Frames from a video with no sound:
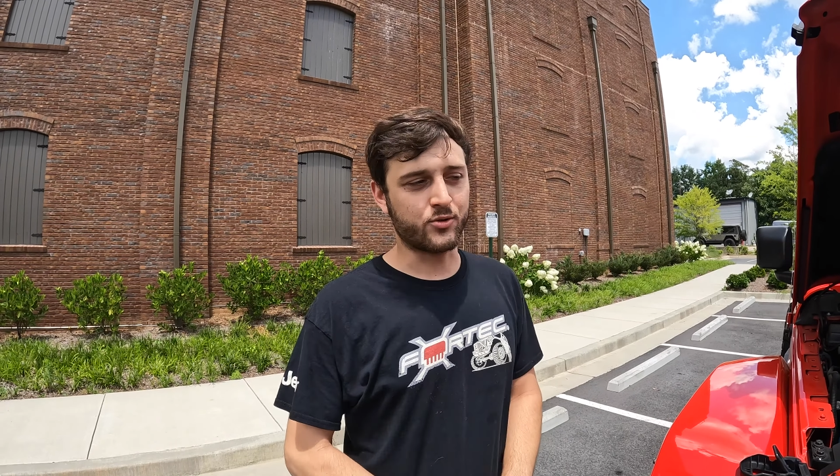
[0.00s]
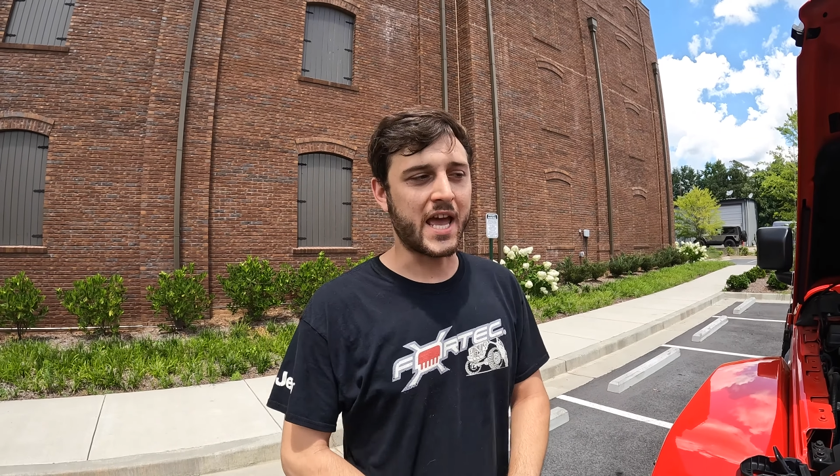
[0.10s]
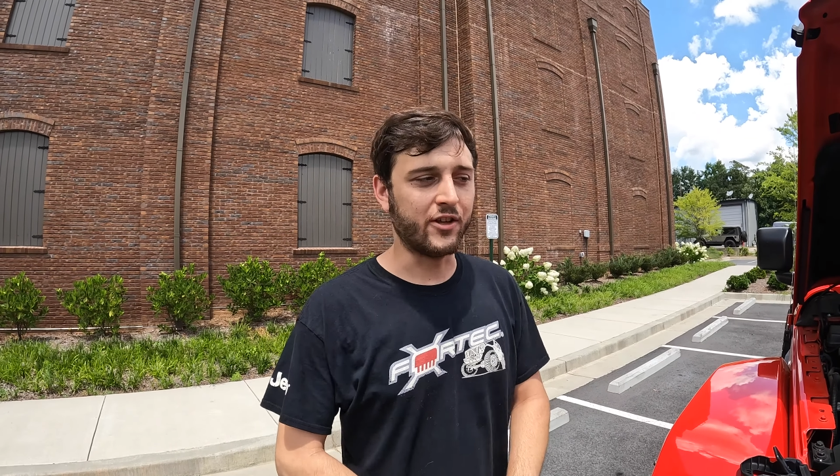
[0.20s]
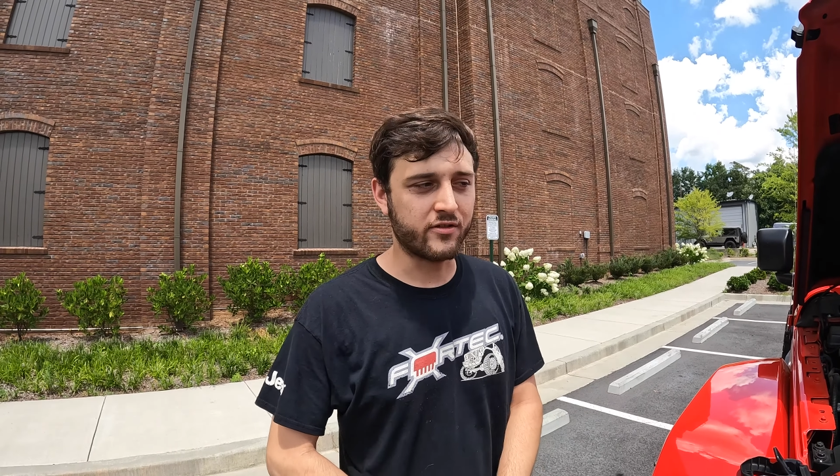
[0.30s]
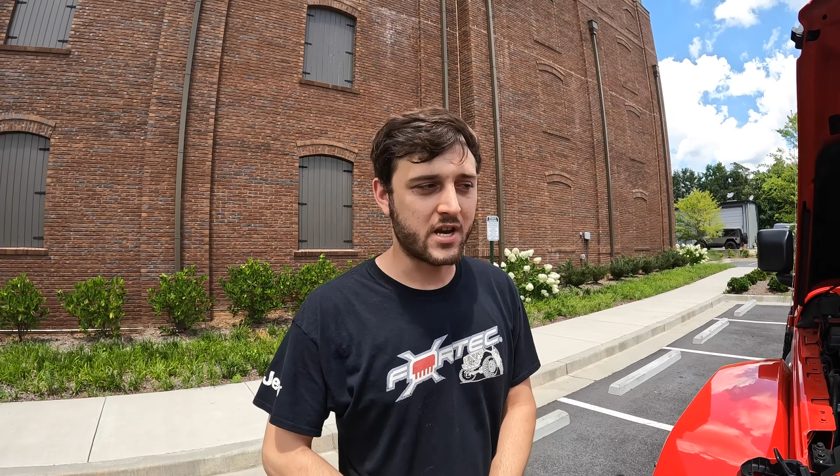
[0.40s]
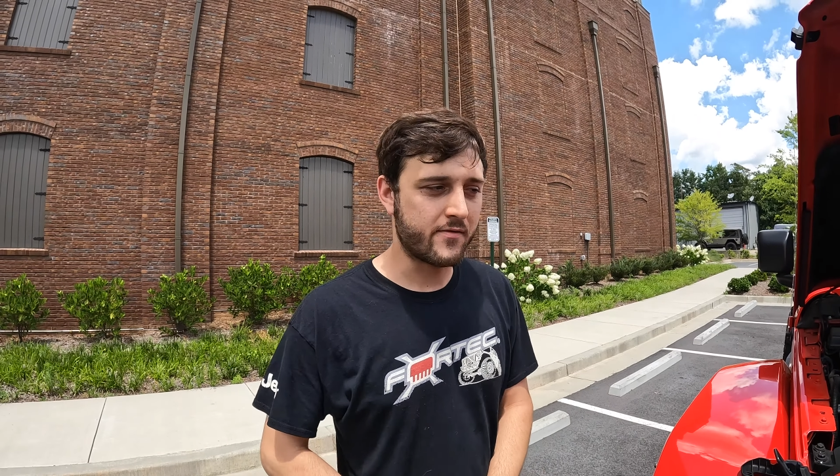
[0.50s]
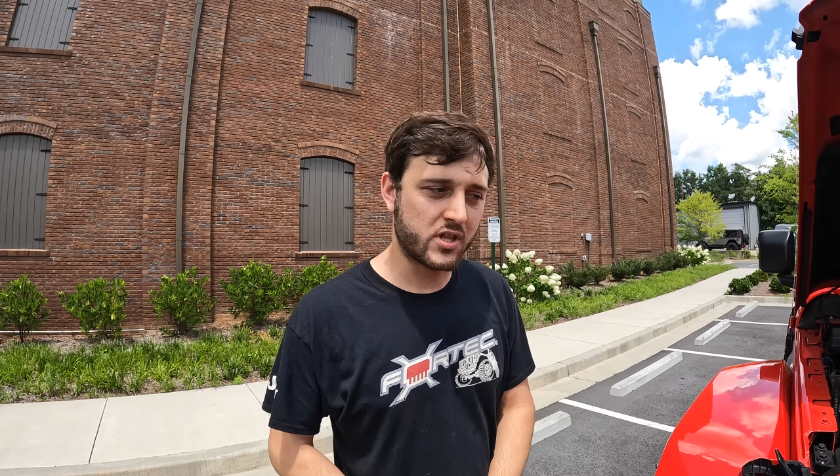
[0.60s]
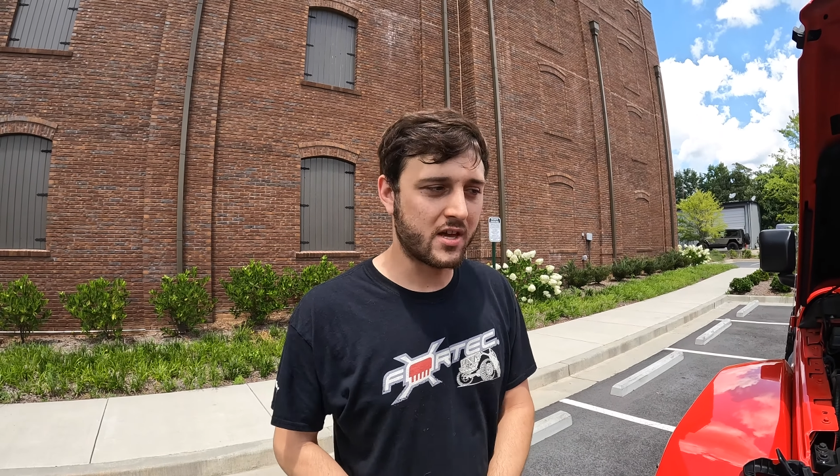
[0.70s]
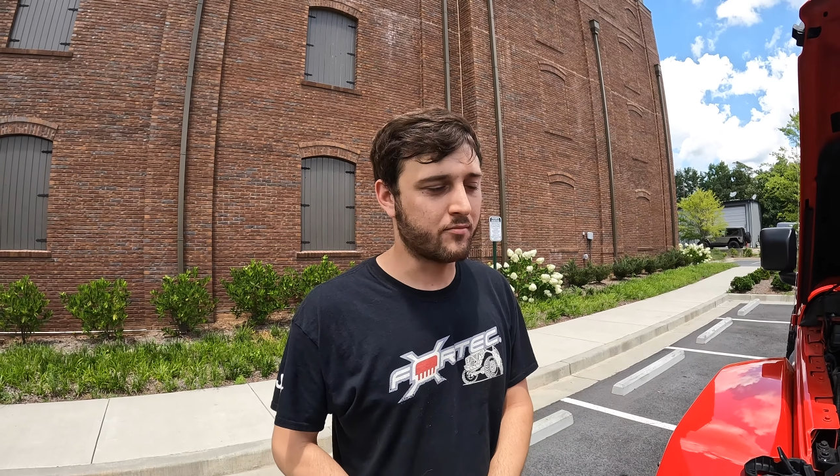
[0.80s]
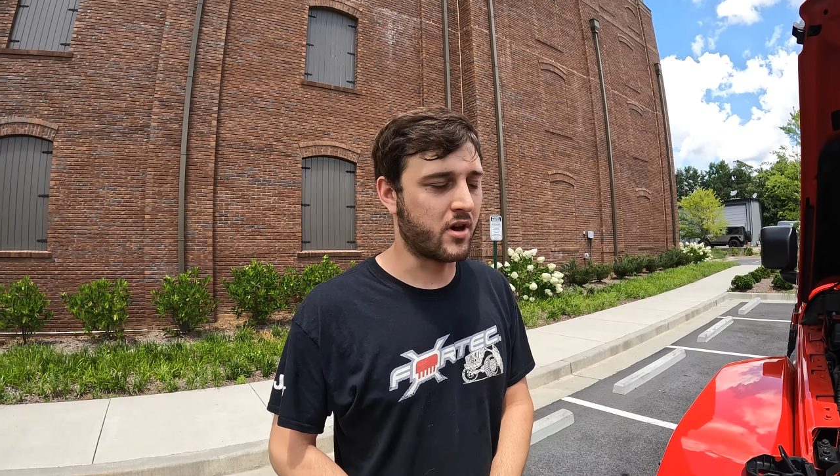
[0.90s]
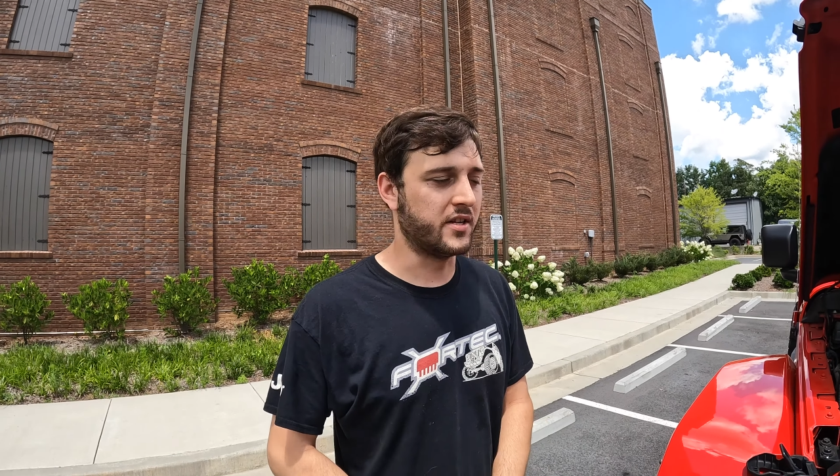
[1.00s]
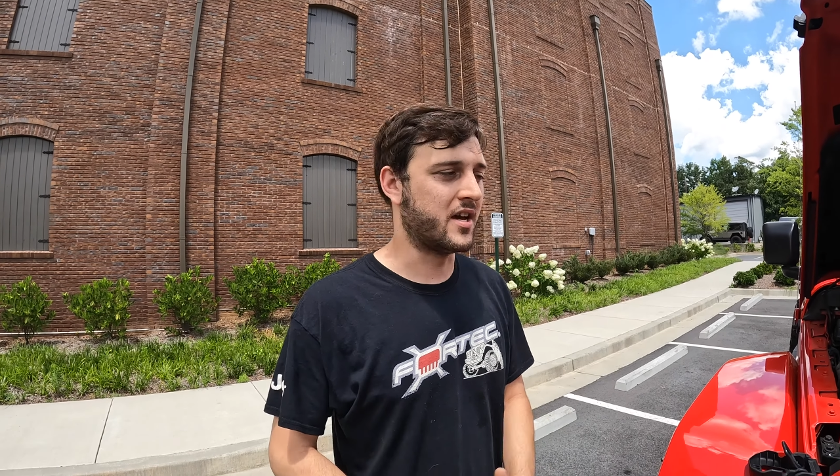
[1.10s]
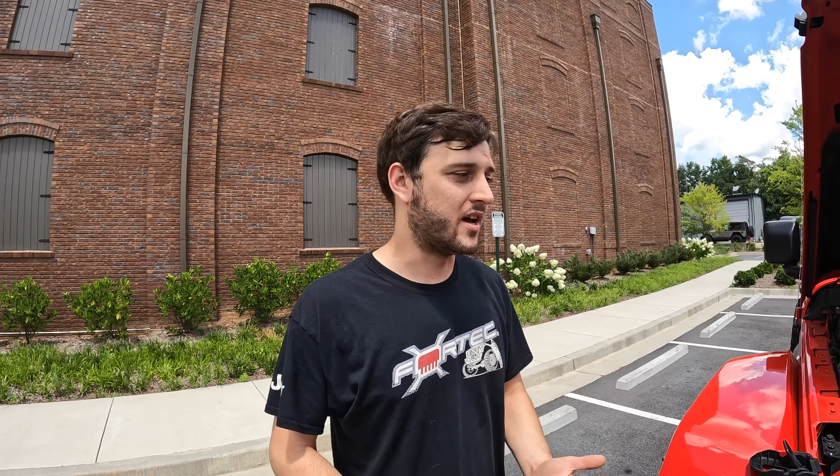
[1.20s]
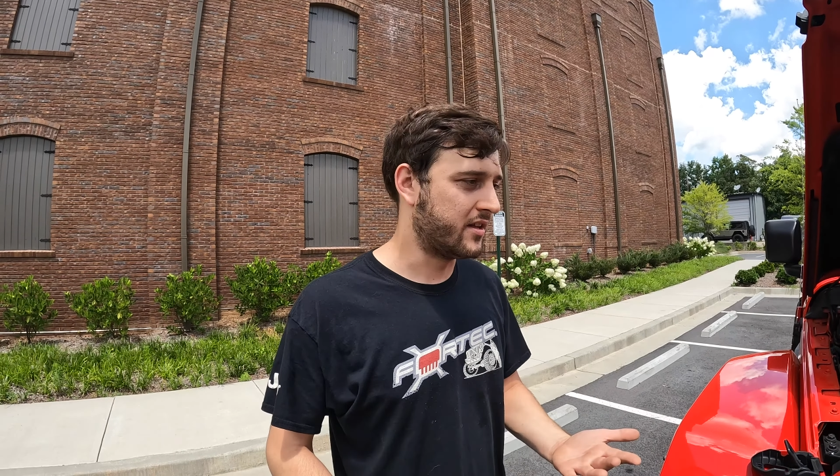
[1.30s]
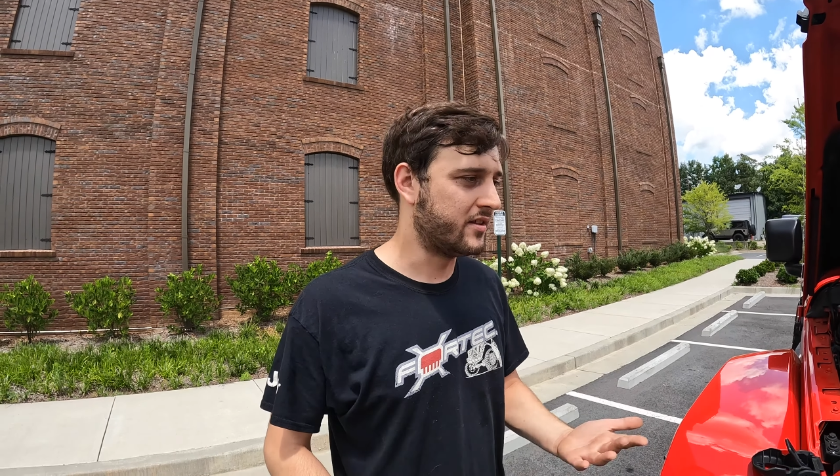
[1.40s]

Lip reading: gauges and everything, but yeah,